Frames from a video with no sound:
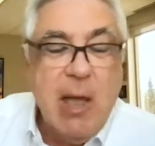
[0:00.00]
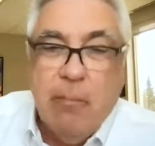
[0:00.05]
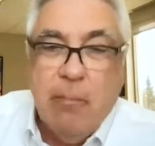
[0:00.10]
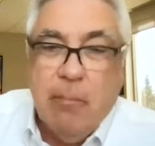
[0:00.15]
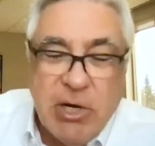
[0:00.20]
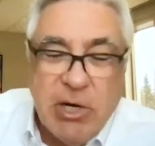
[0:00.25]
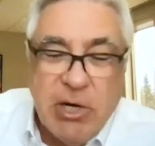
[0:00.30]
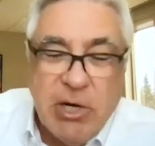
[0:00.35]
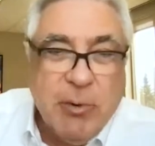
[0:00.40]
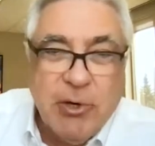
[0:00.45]

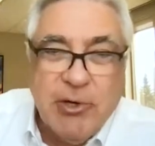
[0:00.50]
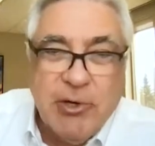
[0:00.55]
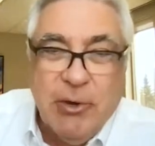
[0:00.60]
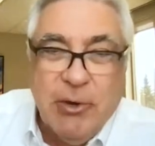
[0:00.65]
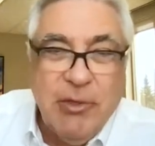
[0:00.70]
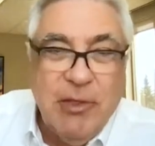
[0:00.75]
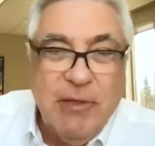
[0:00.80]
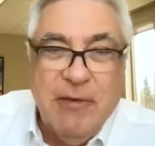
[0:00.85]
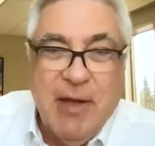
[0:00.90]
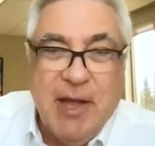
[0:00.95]
Much more
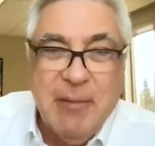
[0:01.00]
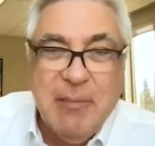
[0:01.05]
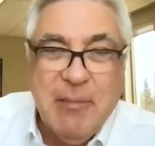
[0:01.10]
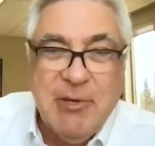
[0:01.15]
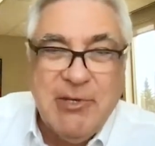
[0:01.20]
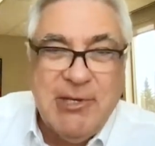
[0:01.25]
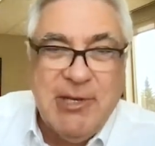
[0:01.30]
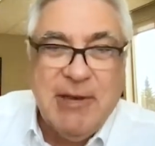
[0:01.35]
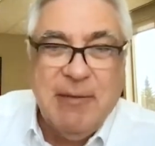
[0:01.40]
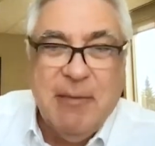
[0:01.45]
so than
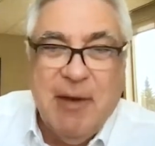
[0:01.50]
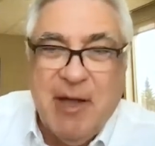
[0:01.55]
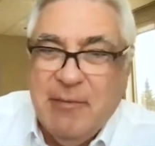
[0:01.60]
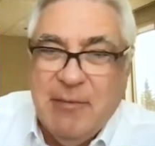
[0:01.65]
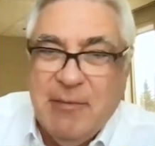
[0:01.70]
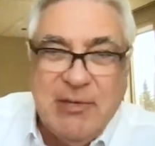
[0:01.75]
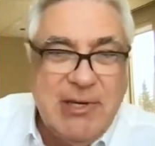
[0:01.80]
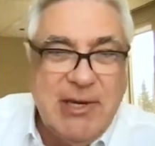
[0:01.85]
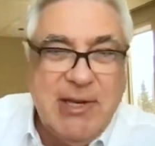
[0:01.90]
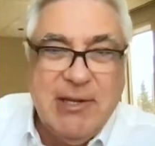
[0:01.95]
vitamin C.
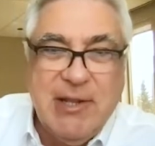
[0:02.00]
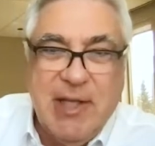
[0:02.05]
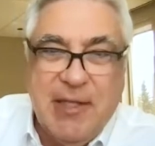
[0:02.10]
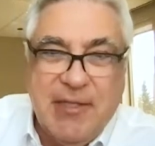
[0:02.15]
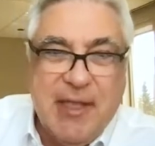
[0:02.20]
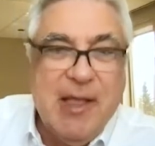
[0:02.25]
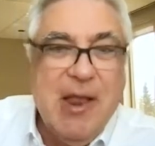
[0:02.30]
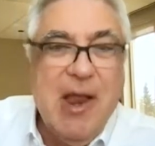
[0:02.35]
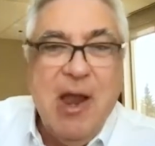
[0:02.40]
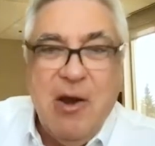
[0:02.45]
Vitamin C is
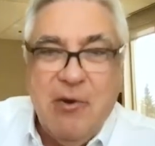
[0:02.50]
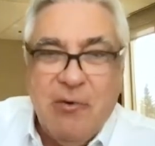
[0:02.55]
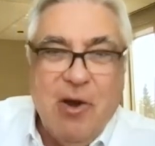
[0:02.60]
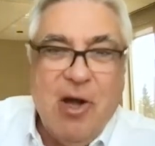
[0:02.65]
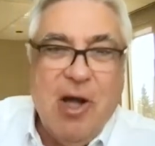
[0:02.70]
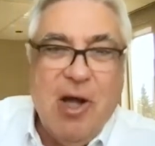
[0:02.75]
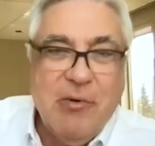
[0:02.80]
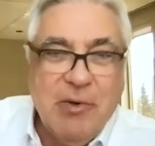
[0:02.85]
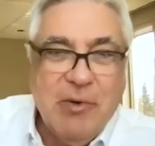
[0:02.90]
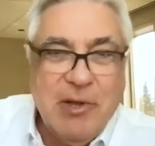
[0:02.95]
nothing
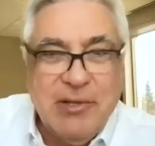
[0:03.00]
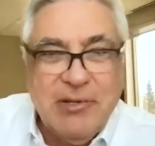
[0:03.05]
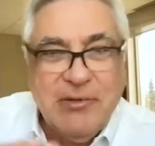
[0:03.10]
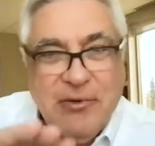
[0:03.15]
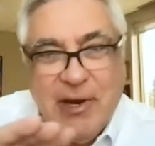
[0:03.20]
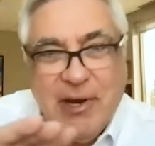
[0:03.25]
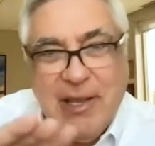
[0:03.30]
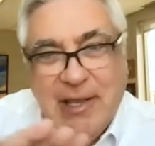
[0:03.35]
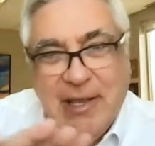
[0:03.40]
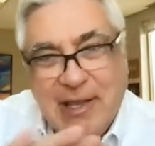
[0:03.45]
wrong with
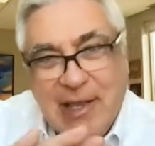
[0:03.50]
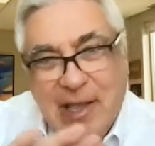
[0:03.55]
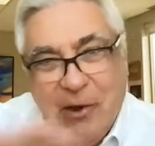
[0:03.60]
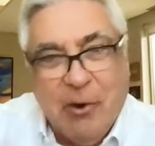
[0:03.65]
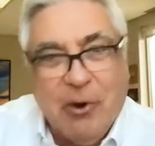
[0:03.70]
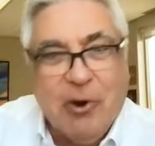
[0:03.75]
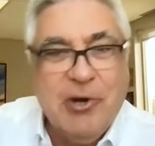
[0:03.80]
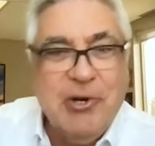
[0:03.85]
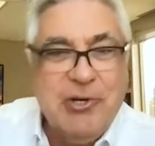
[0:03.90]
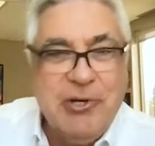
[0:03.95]
drinking
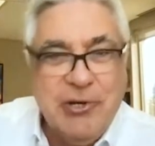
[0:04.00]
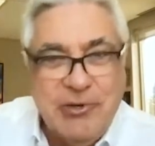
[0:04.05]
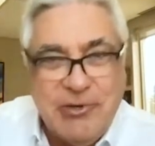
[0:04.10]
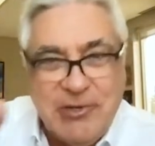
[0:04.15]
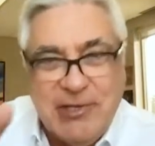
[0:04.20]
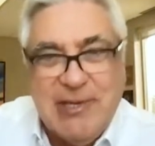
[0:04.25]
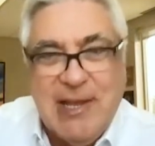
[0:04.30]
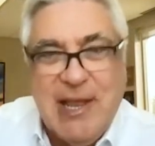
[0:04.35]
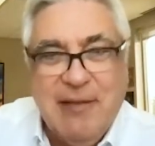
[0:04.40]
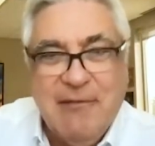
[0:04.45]
orange juice
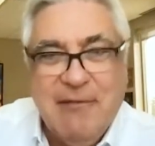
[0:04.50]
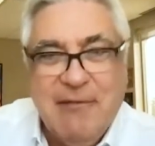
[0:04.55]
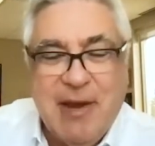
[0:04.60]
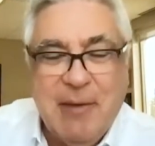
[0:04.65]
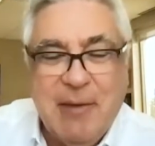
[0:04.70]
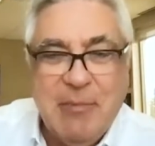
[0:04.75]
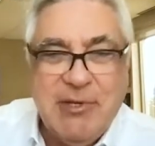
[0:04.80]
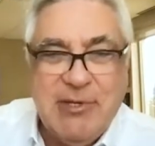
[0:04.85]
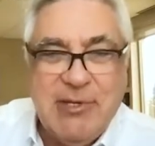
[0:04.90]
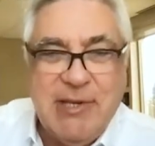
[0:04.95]
and taking
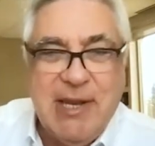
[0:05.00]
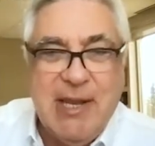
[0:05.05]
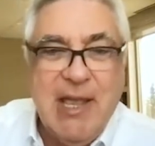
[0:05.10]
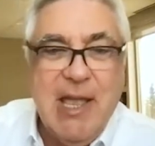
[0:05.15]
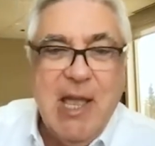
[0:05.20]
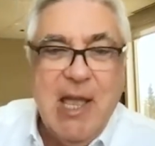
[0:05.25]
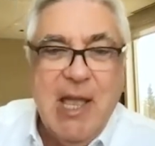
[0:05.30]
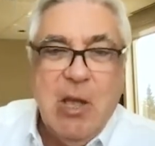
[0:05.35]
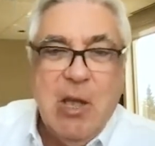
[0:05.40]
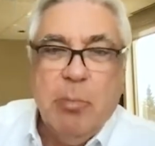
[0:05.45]
vitamin C,
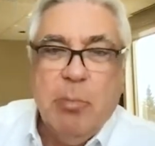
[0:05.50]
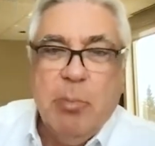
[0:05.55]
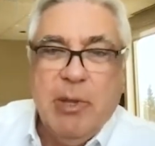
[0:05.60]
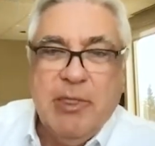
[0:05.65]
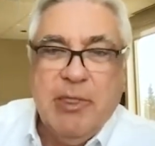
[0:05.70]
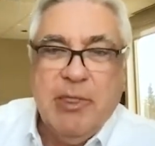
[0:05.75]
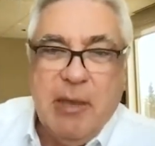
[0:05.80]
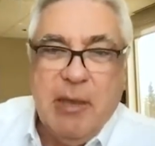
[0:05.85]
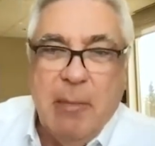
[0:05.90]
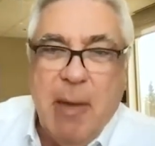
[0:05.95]

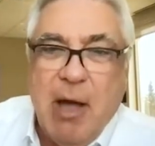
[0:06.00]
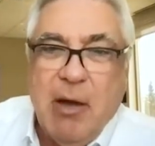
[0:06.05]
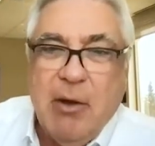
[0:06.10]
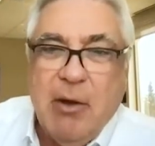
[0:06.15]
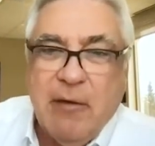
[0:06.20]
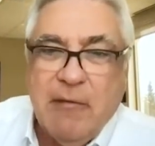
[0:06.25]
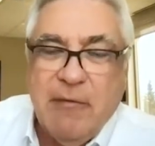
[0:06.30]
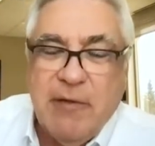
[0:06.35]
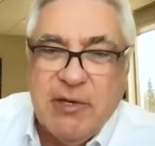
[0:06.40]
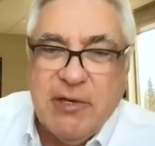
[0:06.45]
but the amount
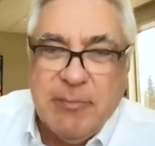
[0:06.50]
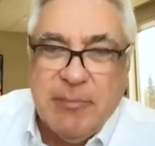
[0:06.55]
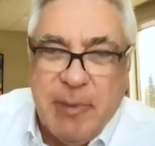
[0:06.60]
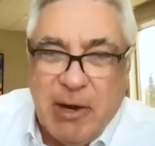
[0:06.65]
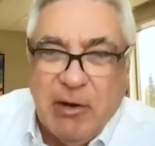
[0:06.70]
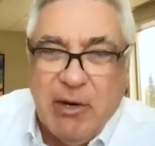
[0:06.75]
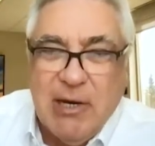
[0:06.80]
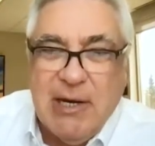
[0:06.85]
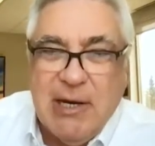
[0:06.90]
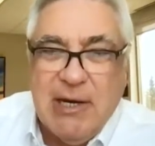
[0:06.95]
of
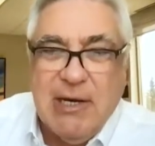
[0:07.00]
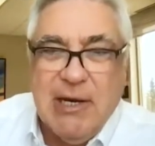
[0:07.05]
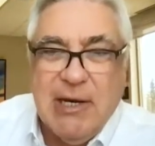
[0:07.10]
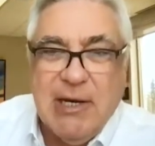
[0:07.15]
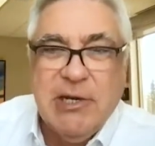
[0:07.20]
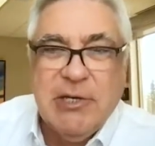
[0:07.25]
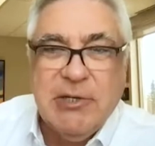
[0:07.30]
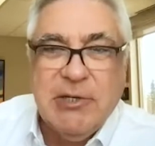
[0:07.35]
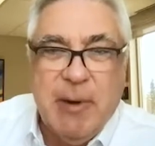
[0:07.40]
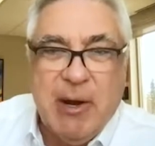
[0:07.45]
hesperidine in
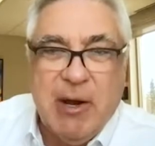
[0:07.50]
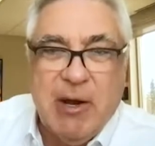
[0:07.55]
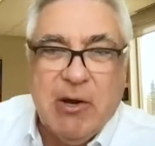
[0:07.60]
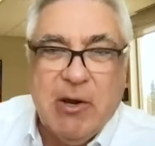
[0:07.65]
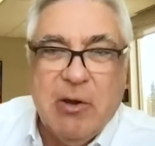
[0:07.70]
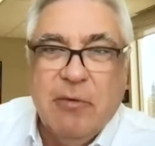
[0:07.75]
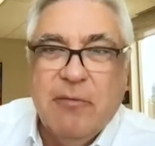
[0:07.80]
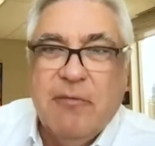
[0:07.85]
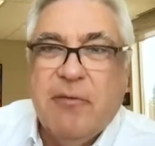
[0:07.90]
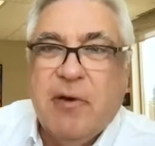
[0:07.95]

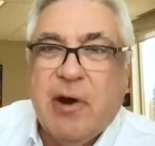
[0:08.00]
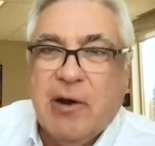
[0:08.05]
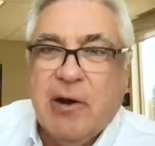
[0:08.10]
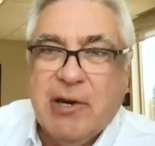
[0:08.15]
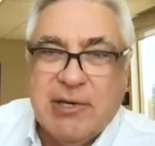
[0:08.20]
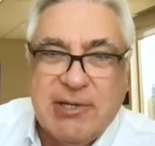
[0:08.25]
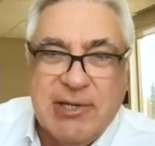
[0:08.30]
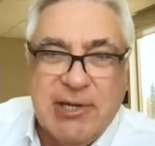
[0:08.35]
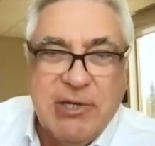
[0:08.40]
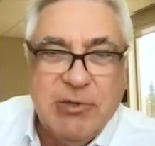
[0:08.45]
Hesperco far
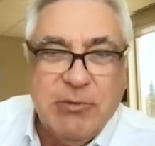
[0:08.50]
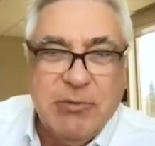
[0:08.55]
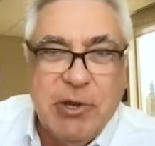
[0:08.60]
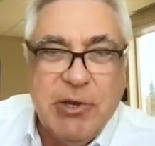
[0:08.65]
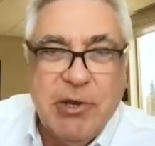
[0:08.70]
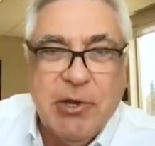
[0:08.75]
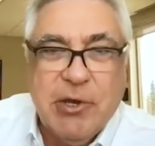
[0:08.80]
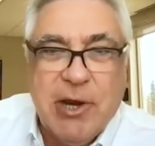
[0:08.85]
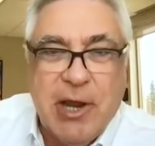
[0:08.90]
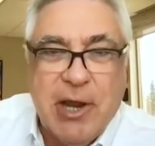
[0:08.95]
exceeds what
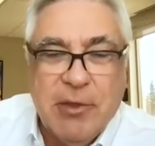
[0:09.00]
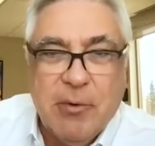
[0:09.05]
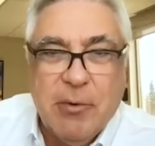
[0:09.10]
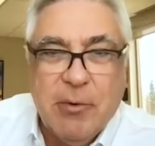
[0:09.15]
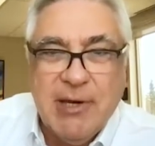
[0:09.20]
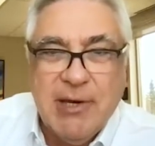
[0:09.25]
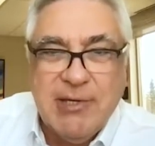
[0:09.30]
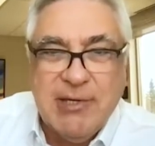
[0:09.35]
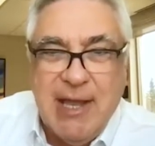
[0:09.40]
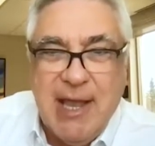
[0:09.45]
you could
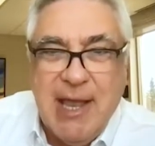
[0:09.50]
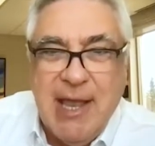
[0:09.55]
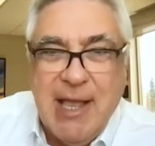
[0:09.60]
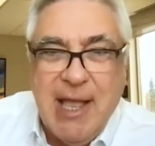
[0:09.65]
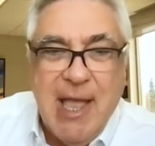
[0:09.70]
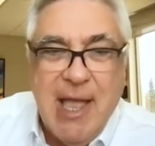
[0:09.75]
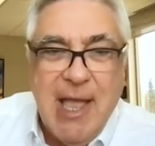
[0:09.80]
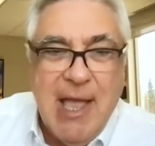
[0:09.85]
otherwise take.